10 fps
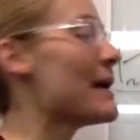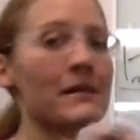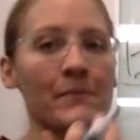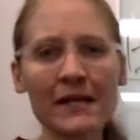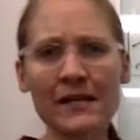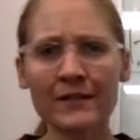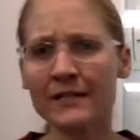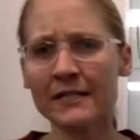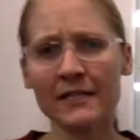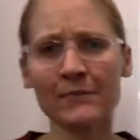many, many other
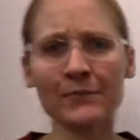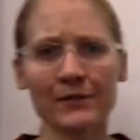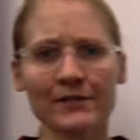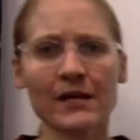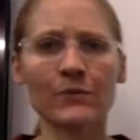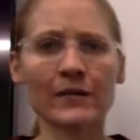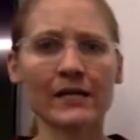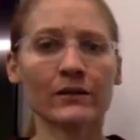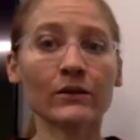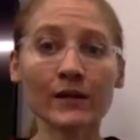examples that we
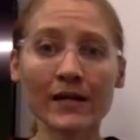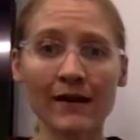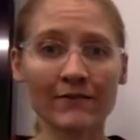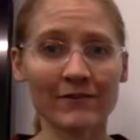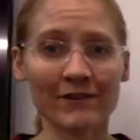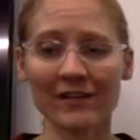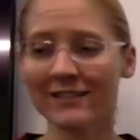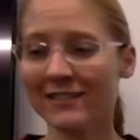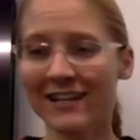can look at for this,